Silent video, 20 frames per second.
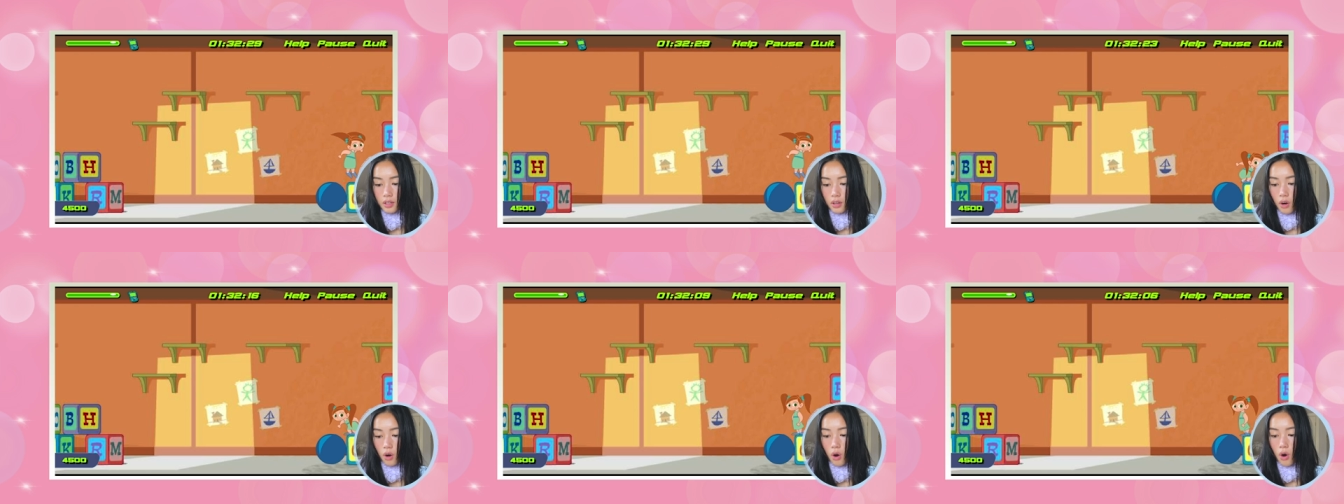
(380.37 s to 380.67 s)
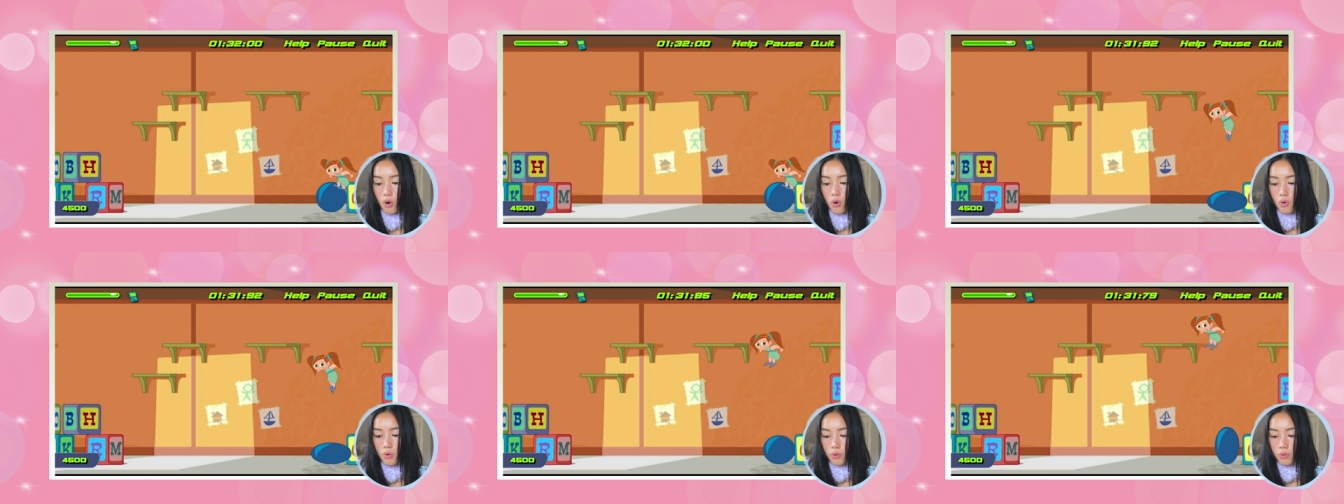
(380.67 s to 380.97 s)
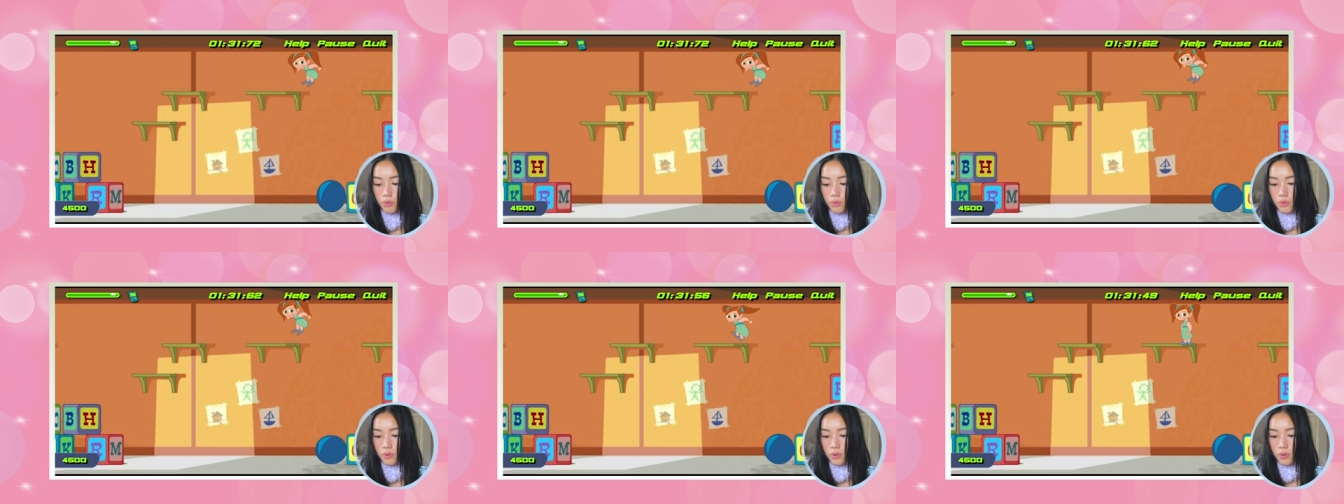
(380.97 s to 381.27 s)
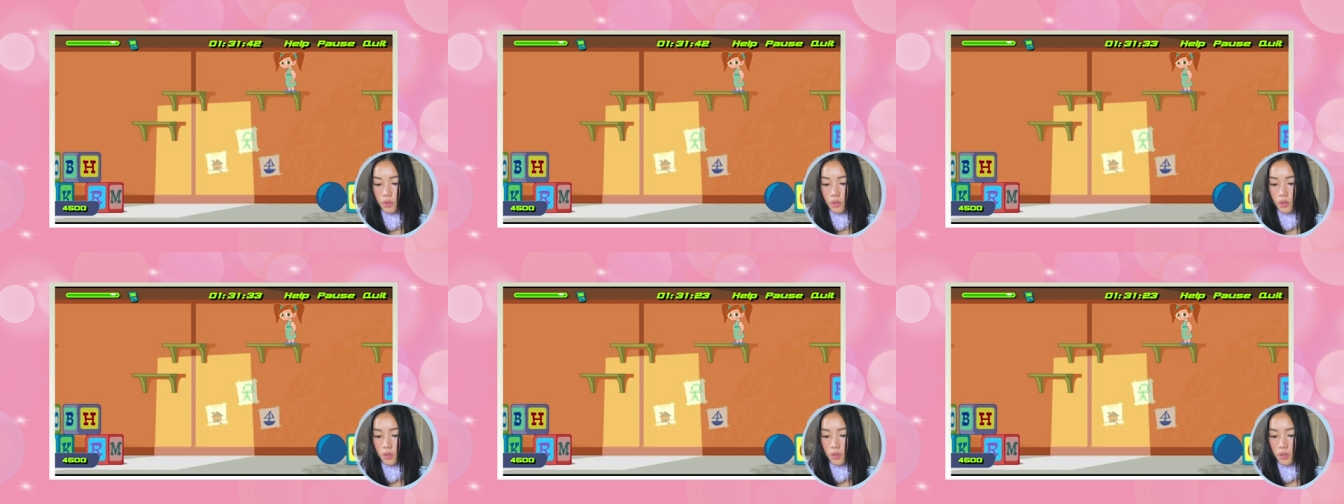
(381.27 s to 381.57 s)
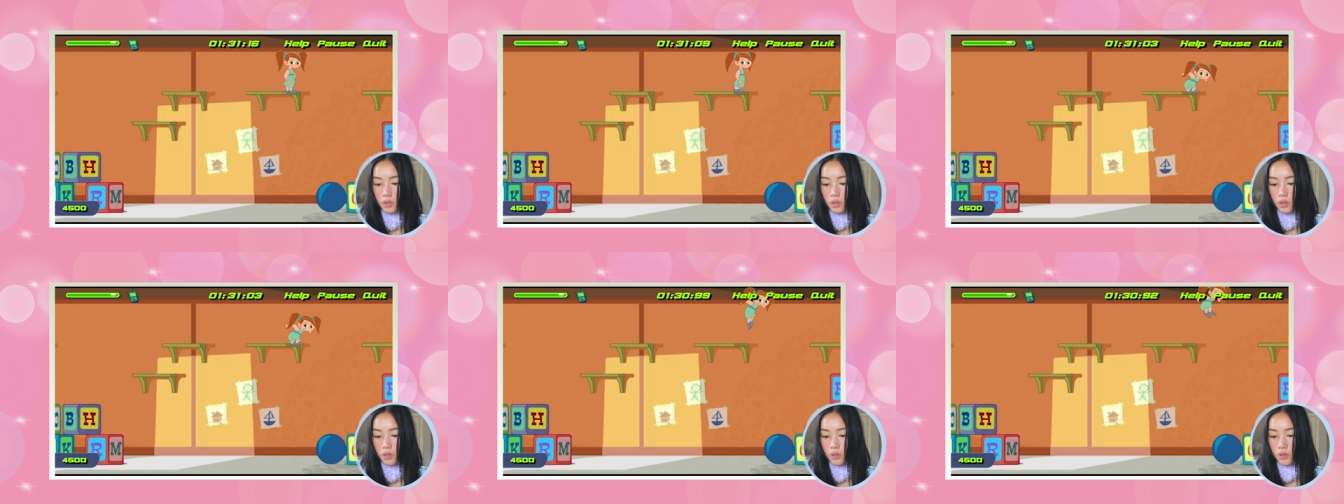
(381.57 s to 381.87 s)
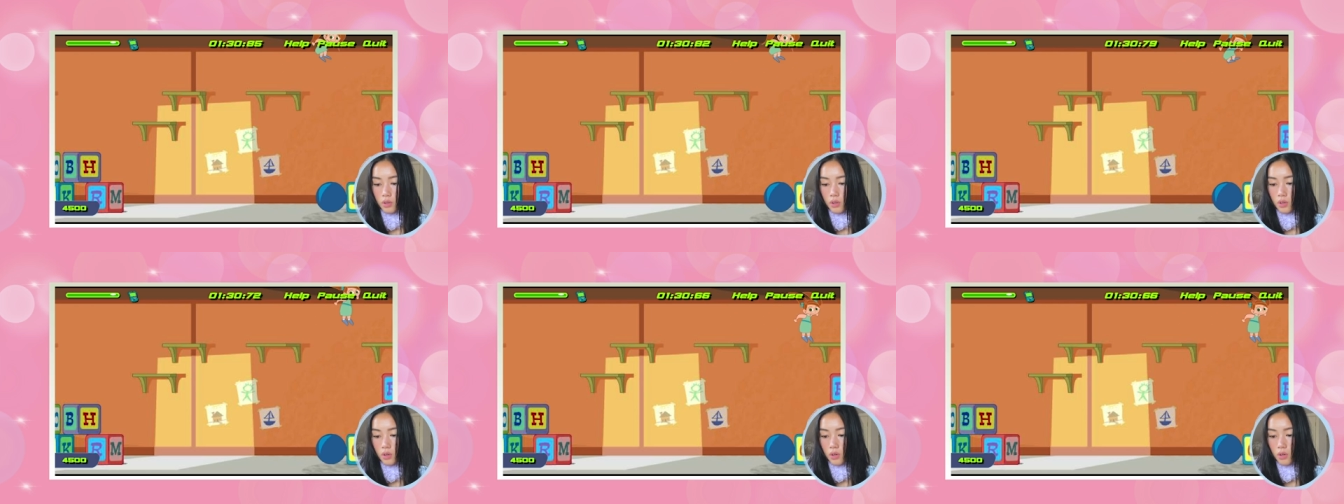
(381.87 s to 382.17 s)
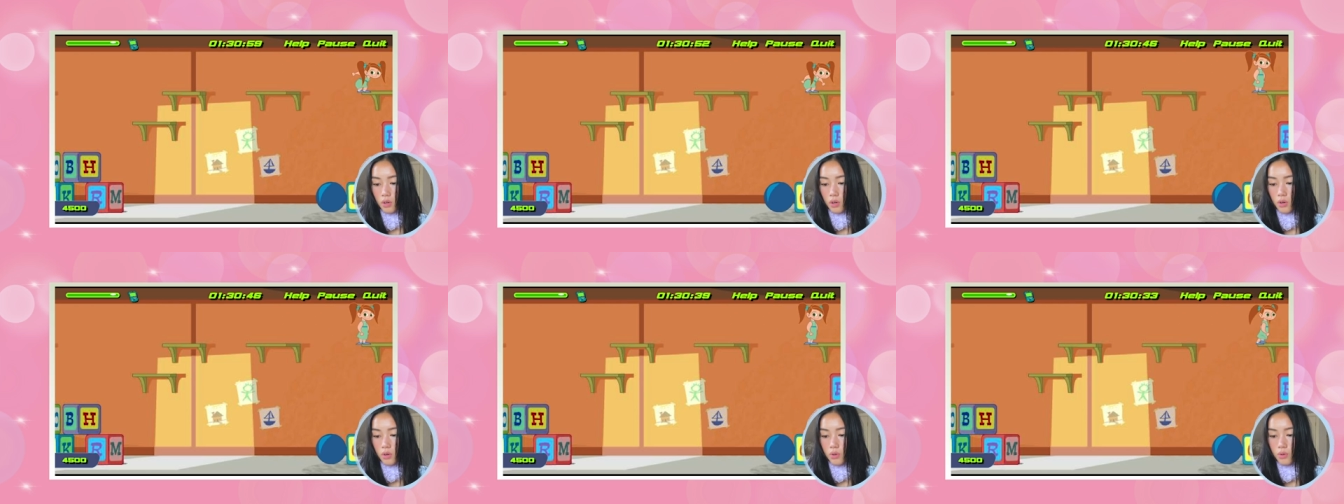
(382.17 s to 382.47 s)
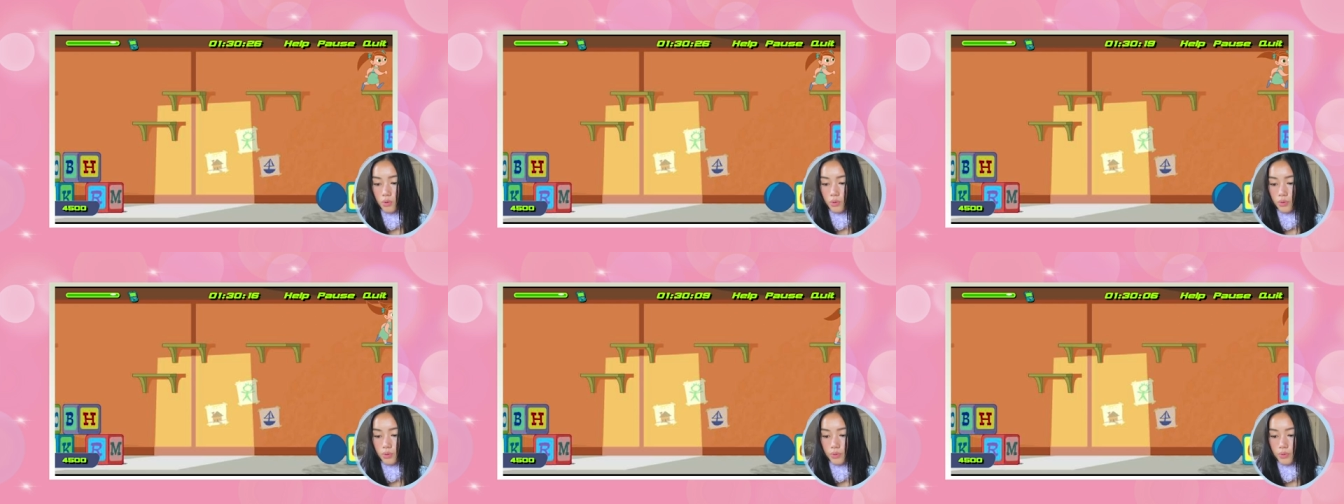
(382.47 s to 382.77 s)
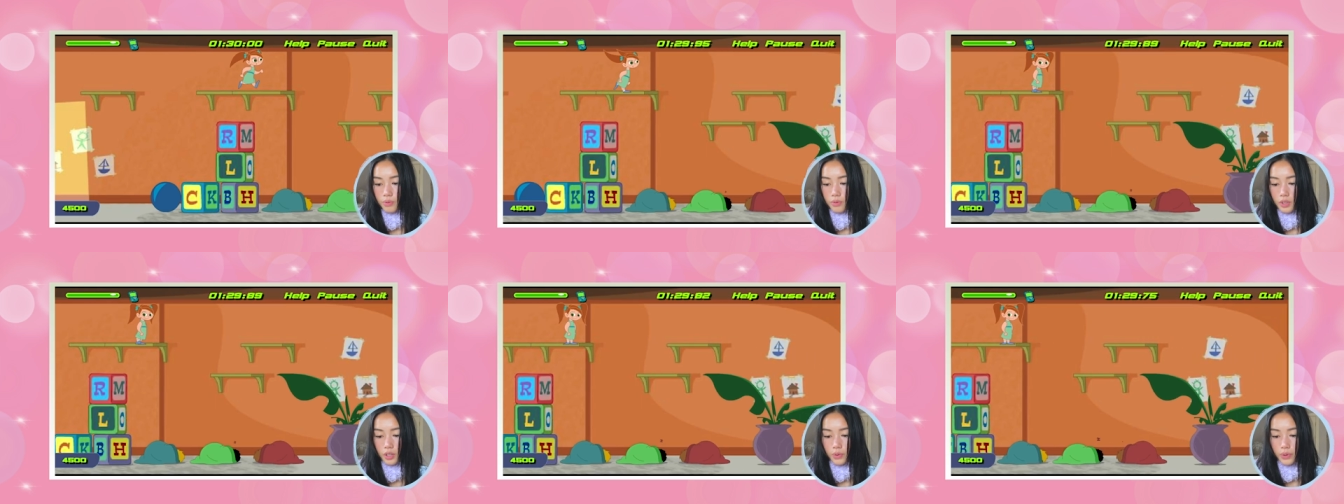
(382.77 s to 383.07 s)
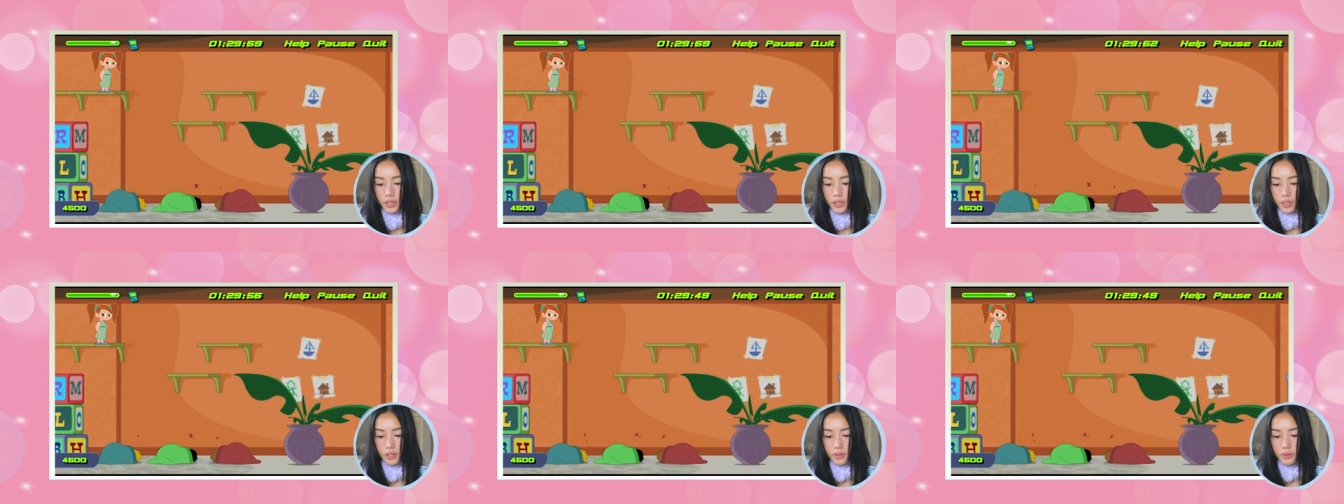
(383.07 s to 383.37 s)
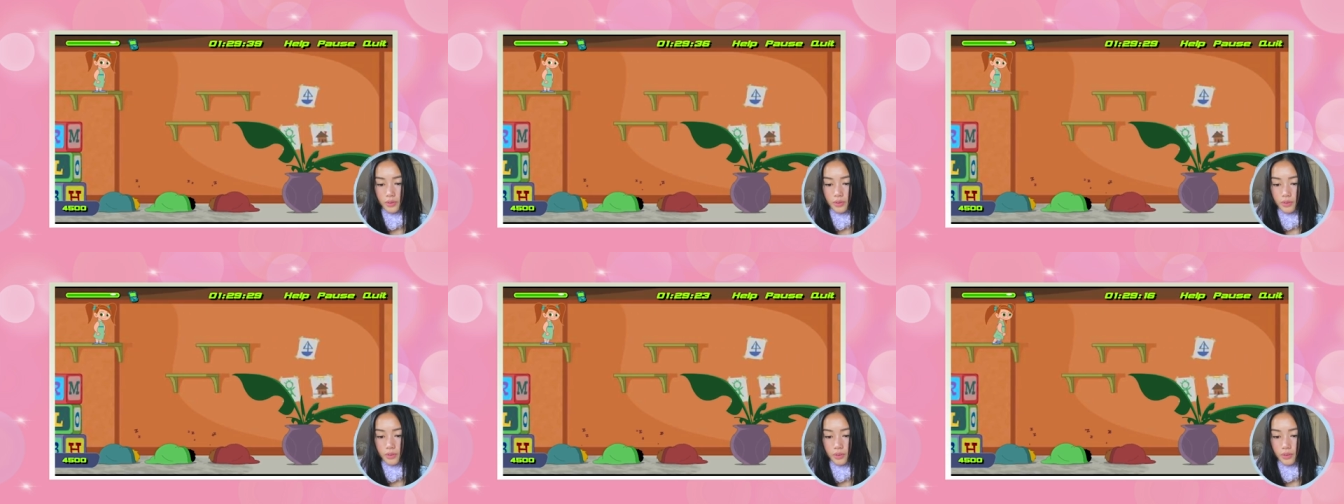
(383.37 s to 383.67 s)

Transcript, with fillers: Oh, oh, there we go.